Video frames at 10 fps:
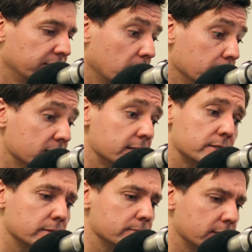government
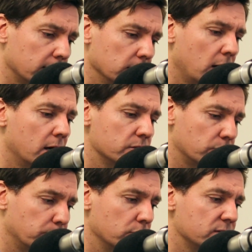systems like laws
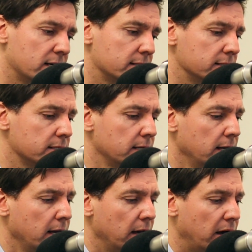or processes
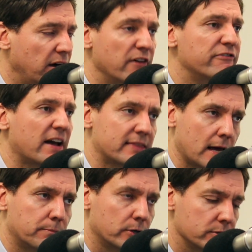affect
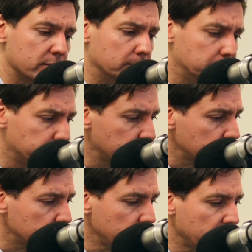that person.
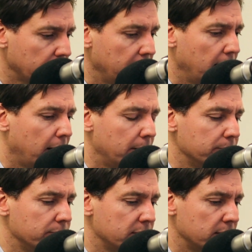
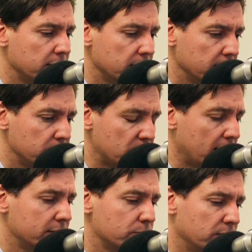The
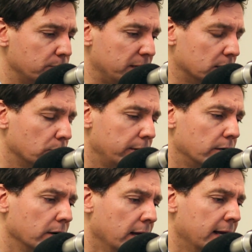challenge with being a
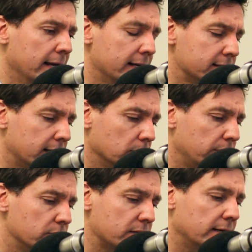lawyer is that
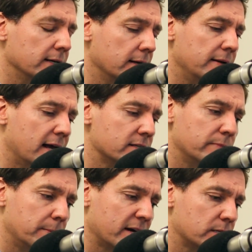it
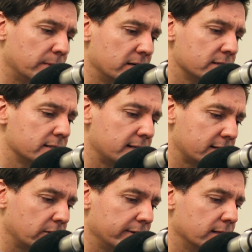hasn't been my experience
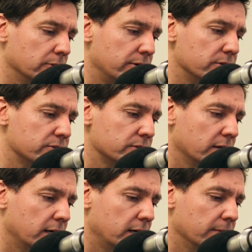necessarily that lawyers
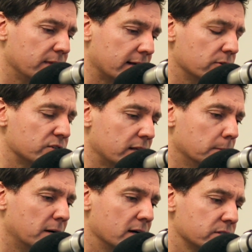think outside
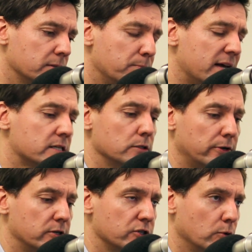the box. The best
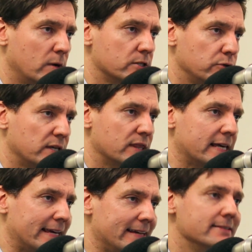lawyers are the ones who can
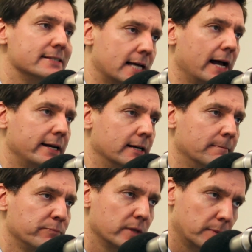think inside the